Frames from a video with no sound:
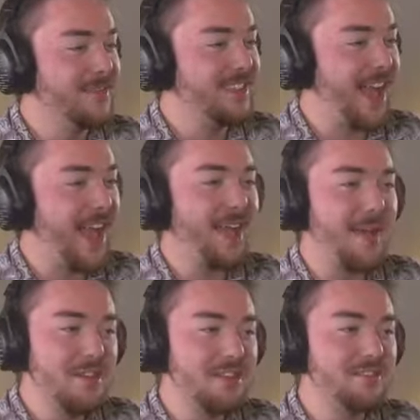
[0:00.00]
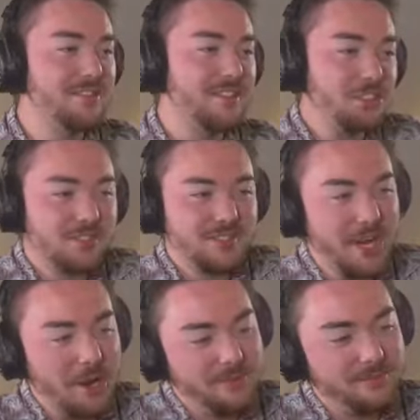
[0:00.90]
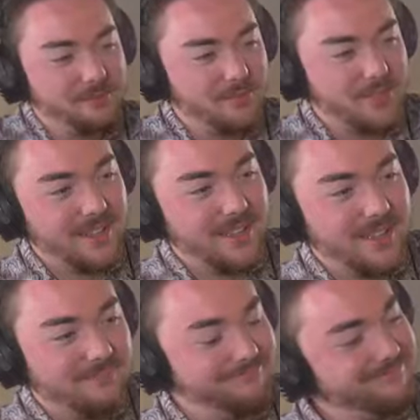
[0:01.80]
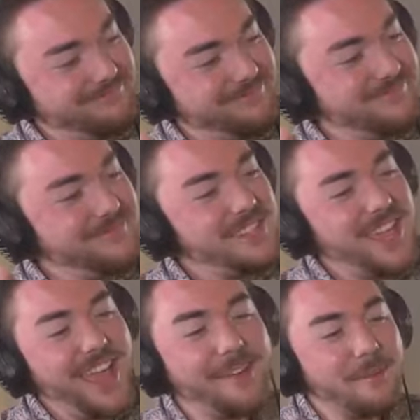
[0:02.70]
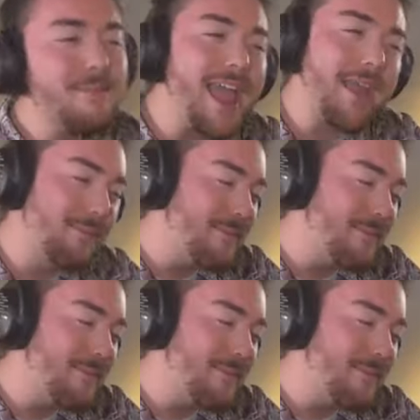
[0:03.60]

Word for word: now? Yeah, I mean, you know. I'm your favorite son now, aren't I? Yeah,